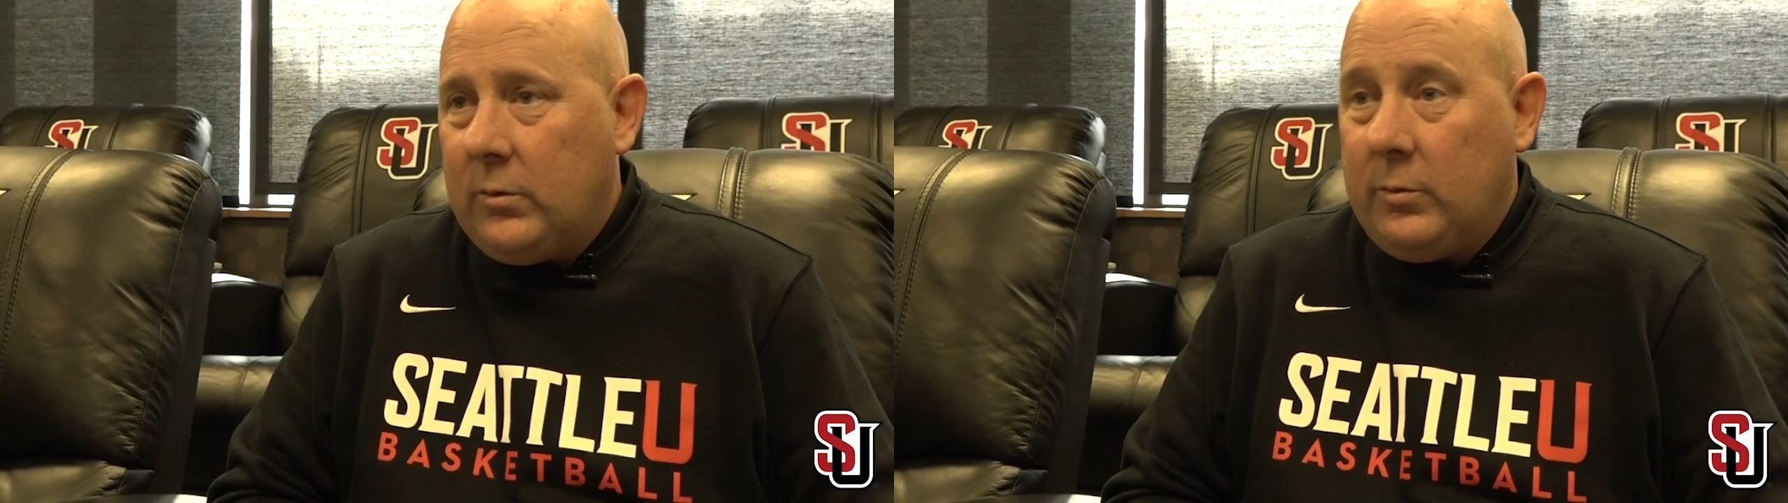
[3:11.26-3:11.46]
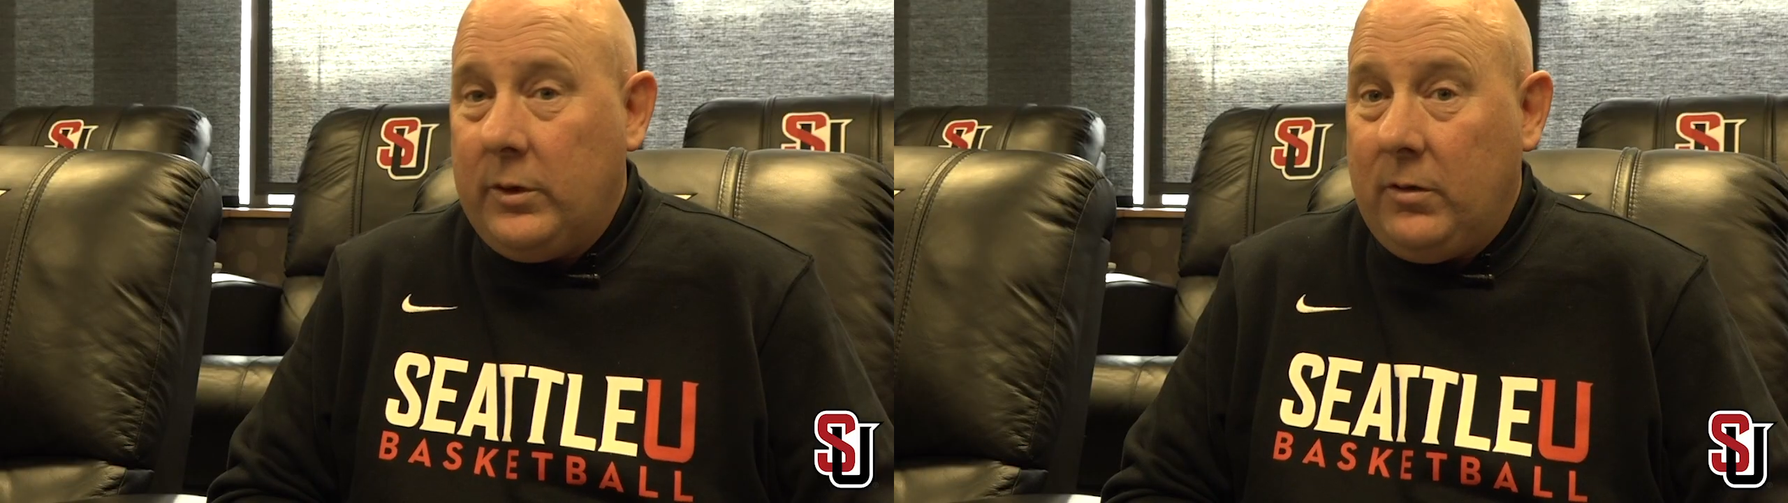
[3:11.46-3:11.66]

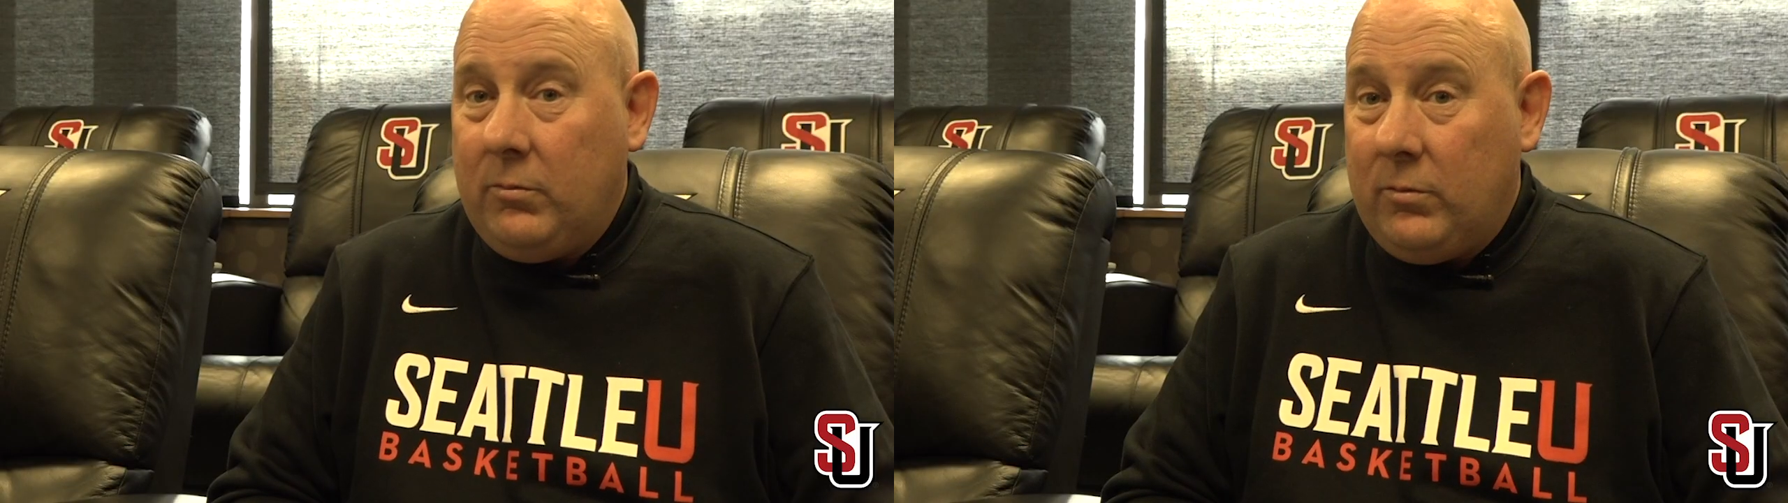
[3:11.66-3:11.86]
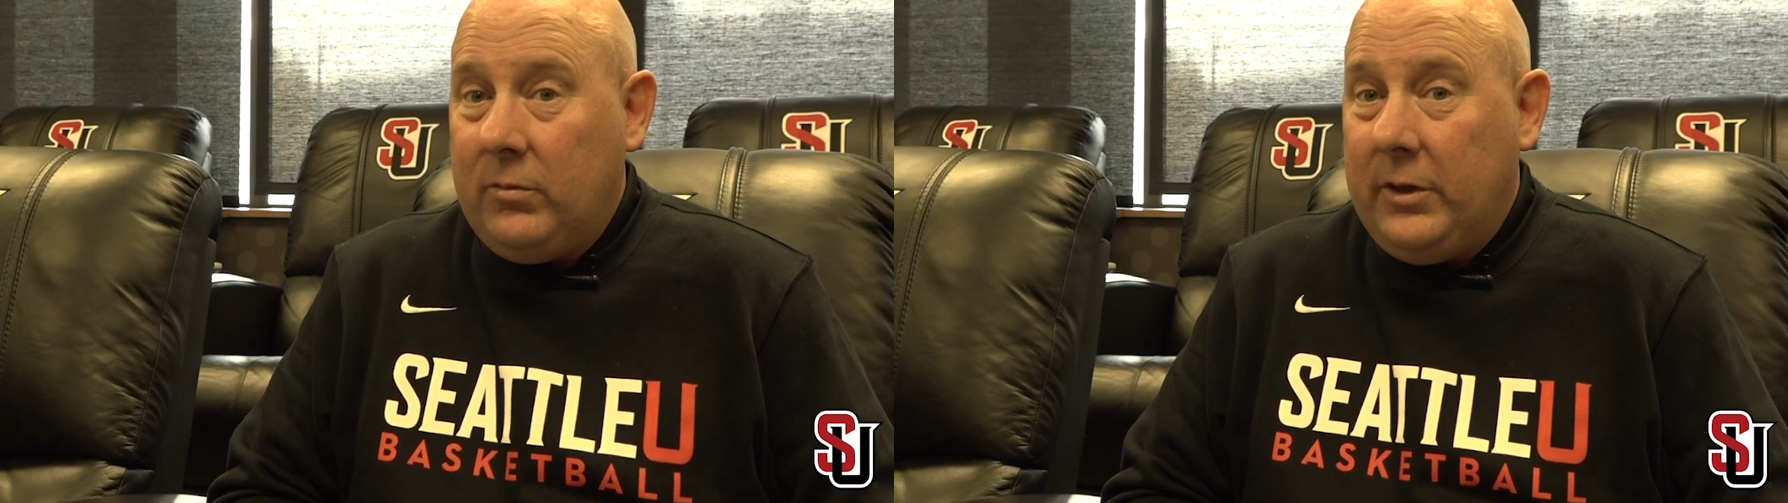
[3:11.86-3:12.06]
We're
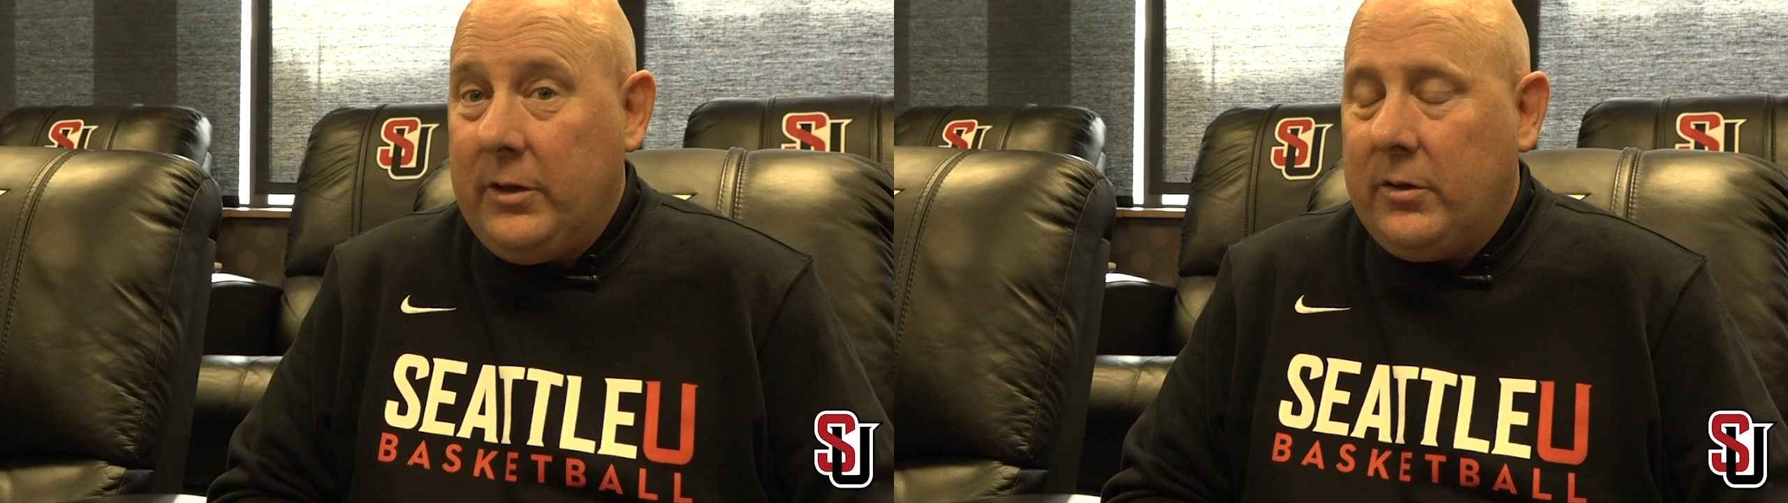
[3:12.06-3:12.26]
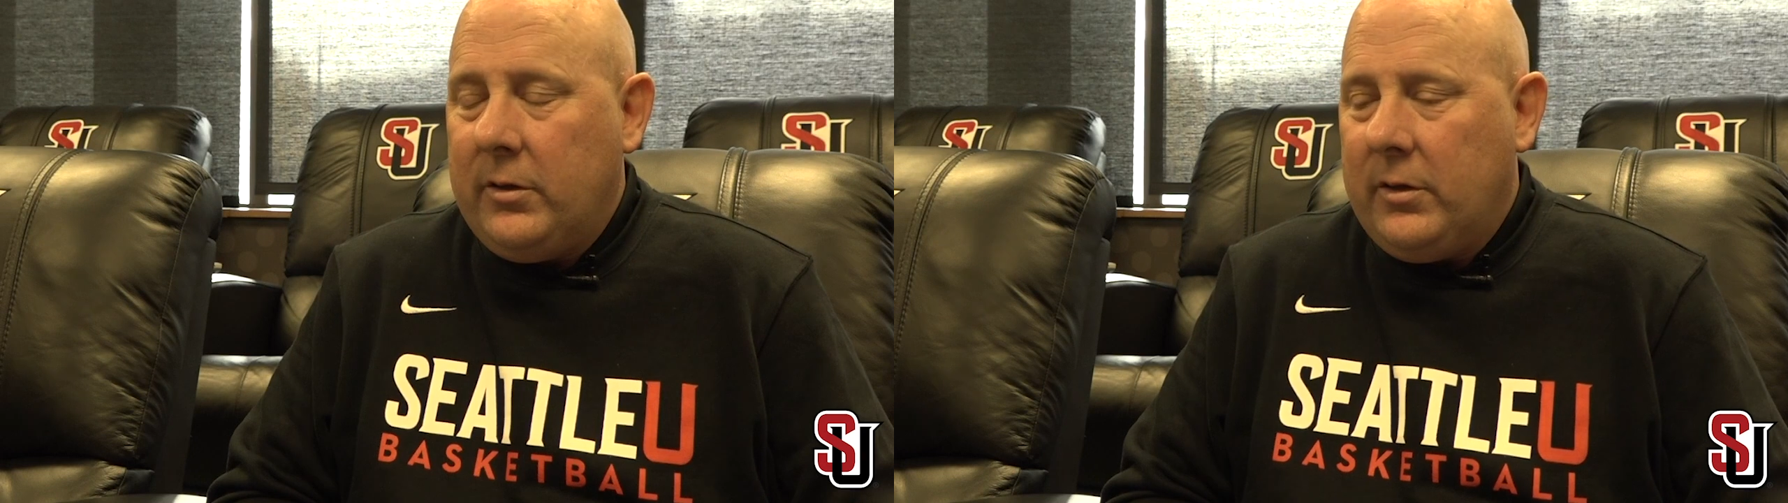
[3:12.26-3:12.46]

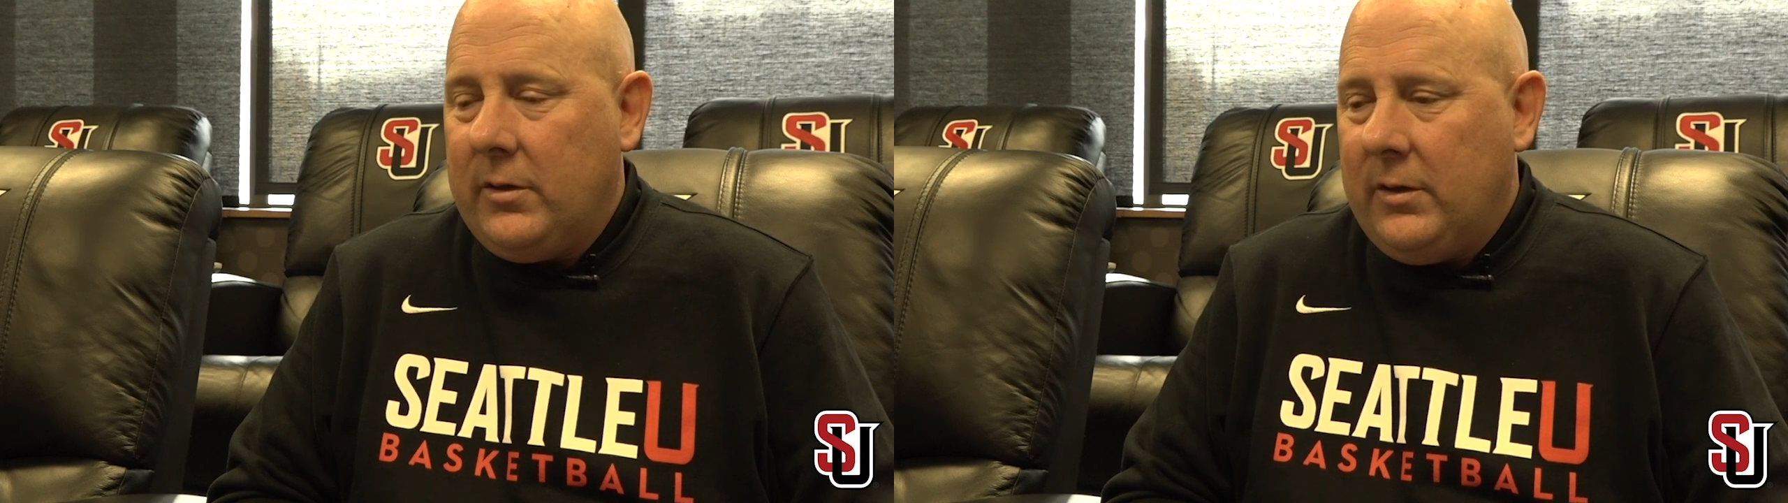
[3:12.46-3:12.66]
eager to